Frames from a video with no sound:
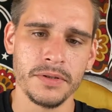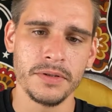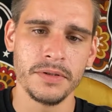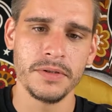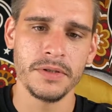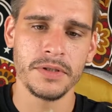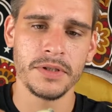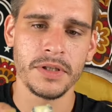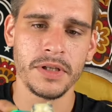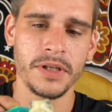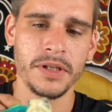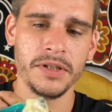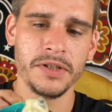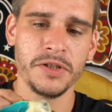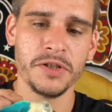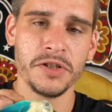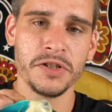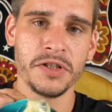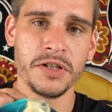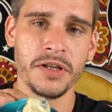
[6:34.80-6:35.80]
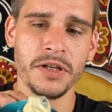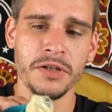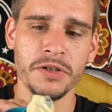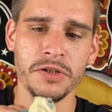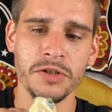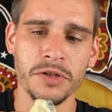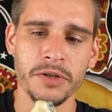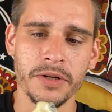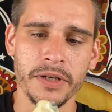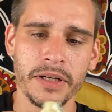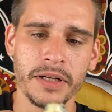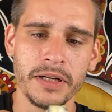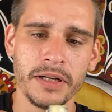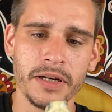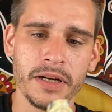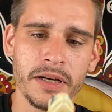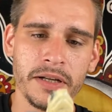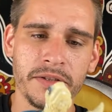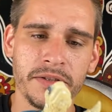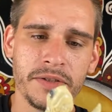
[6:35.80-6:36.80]
Looks like he's just enjoying a
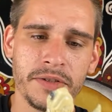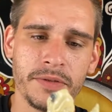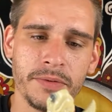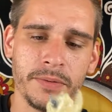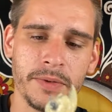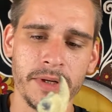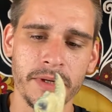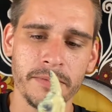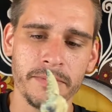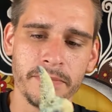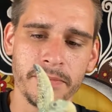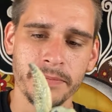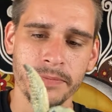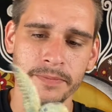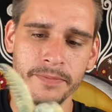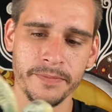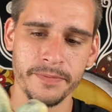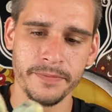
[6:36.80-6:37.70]
nice swim.